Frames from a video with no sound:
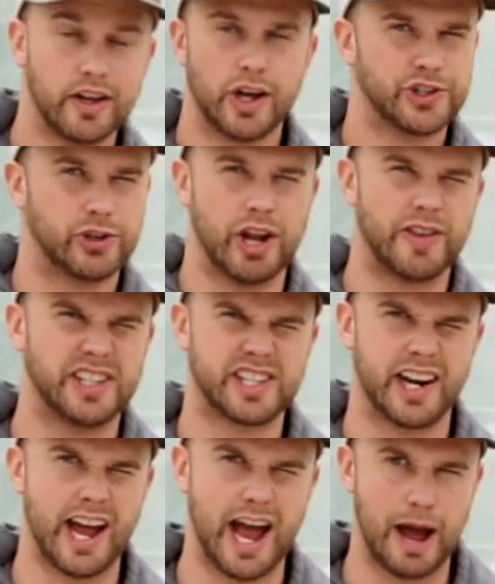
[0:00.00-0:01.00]
So nothing's
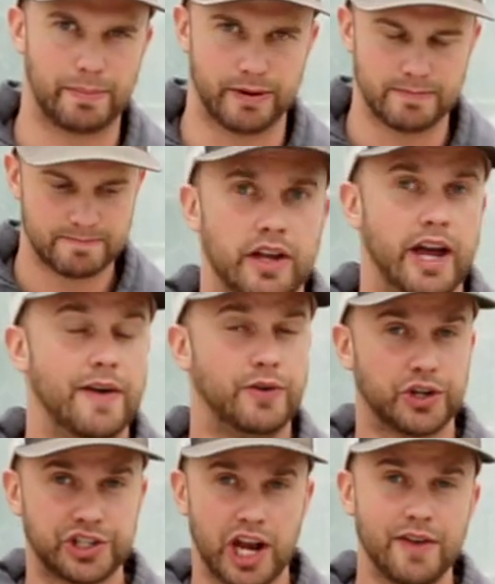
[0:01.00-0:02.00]
gonna happen. If
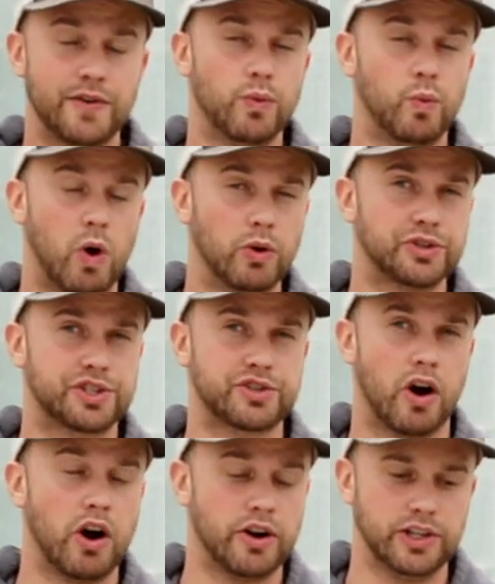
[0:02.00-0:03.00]
your siphon won't
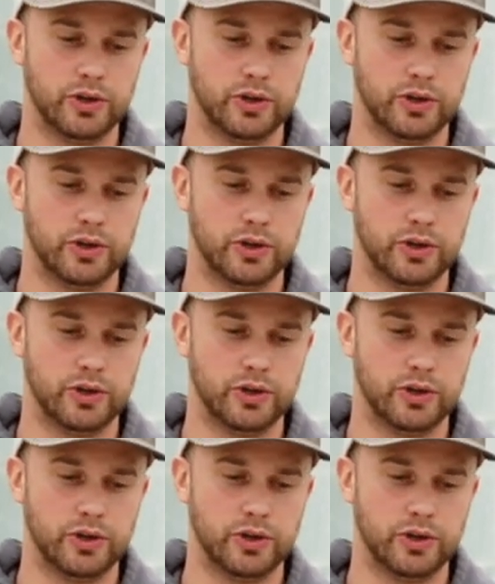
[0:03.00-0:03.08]
start,